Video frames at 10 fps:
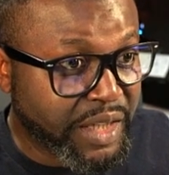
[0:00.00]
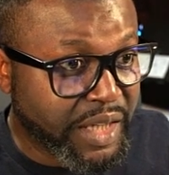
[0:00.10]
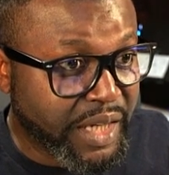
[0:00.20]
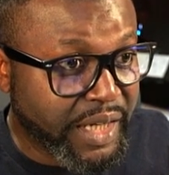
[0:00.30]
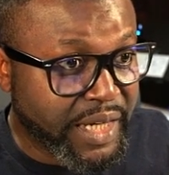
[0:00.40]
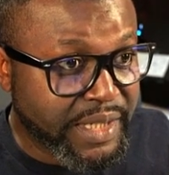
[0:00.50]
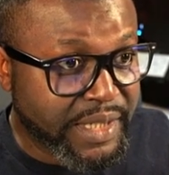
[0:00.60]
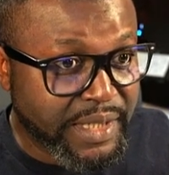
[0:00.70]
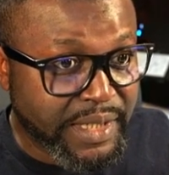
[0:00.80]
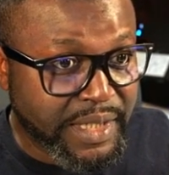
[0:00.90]

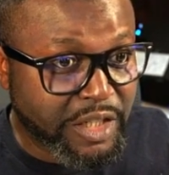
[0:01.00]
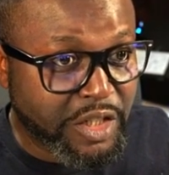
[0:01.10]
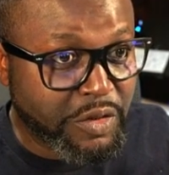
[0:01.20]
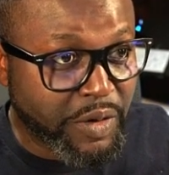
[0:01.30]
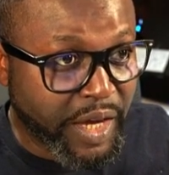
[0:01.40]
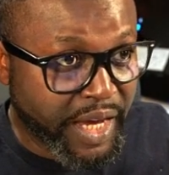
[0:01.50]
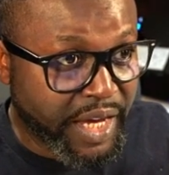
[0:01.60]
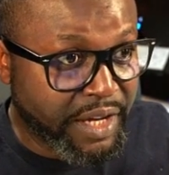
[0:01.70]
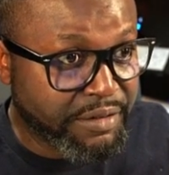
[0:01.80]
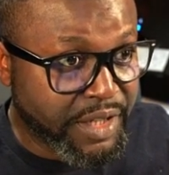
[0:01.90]
aliases that you
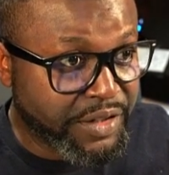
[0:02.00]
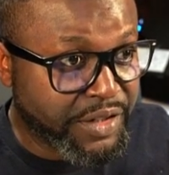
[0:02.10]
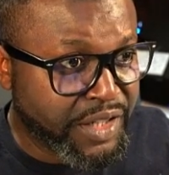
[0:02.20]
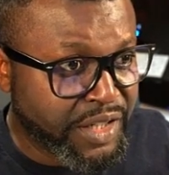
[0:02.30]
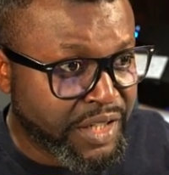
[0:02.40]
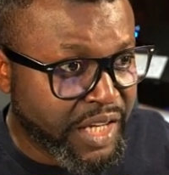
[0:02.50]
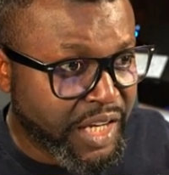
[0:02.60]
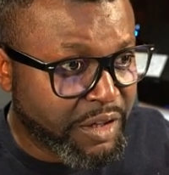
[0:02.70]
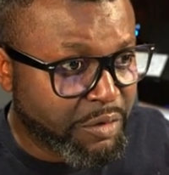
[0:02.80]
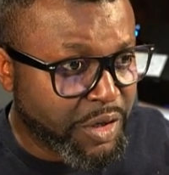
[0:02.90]
have here,
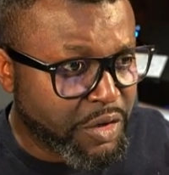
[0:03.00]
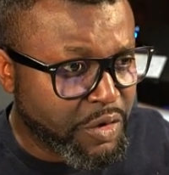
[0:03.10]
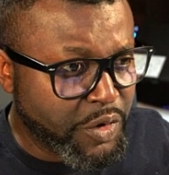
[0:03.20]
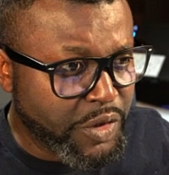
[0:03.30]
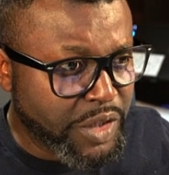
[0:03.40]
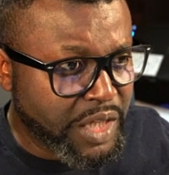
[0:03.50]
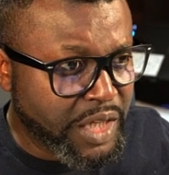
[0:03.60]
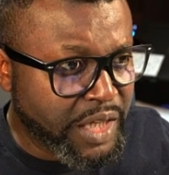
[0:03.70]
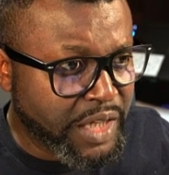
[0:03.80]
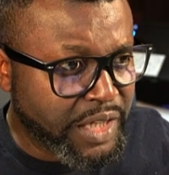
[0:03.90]
and we use
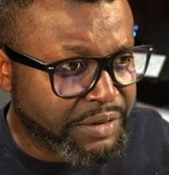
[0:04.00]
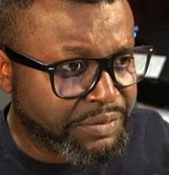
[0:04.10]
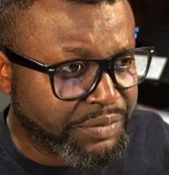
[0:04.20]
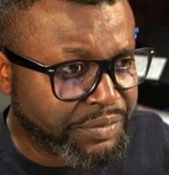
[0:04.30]
the